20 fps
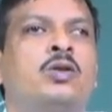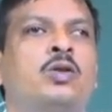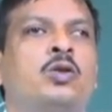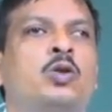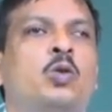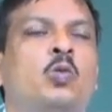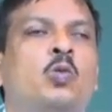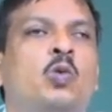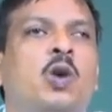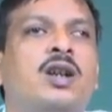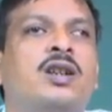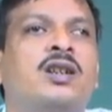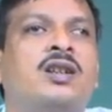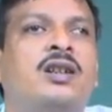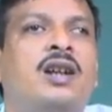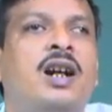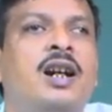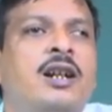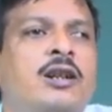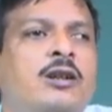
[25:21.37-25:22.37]
So, what
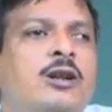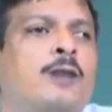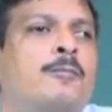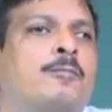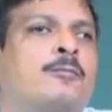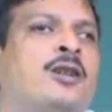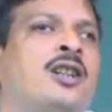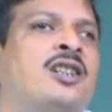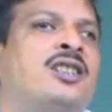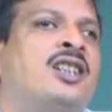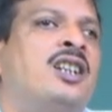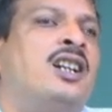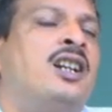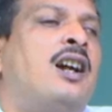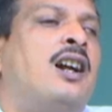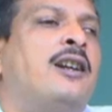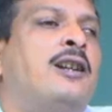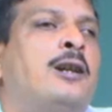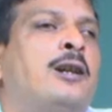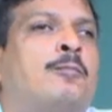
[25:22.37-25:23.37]
kind of teaching
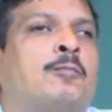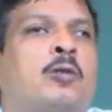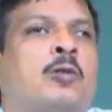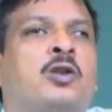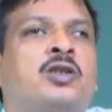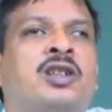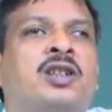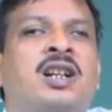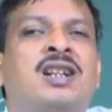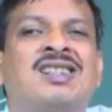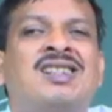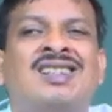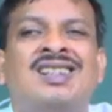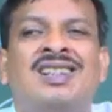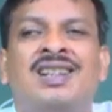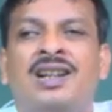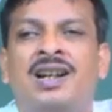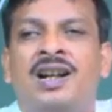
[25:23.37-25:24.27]
learning process